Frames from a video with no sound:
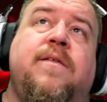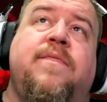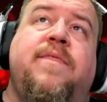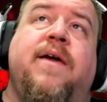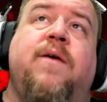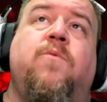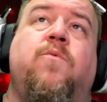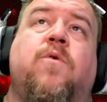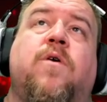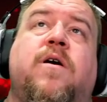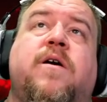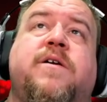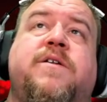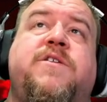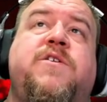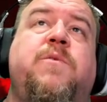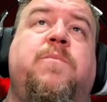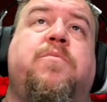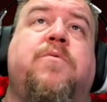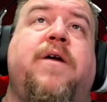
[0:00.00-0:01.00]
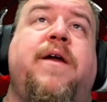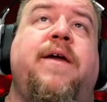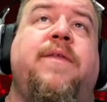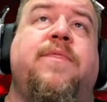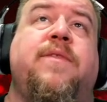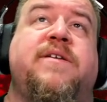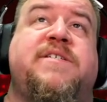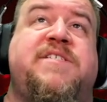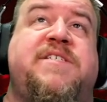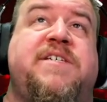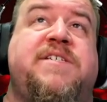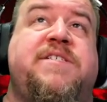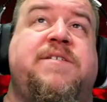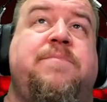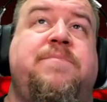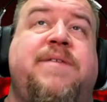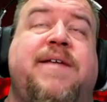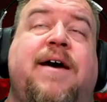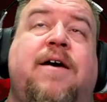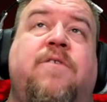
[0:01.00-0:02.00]
They work to bring the
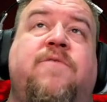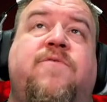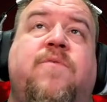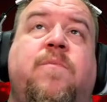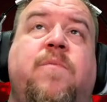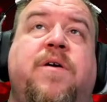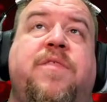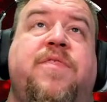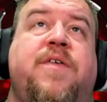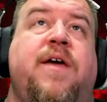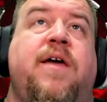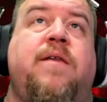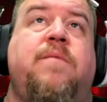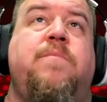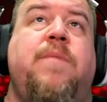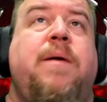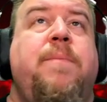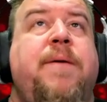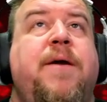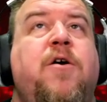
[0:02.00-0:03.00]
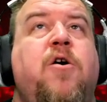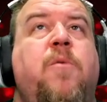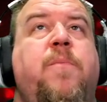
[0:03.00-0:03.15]
system down from within, maybe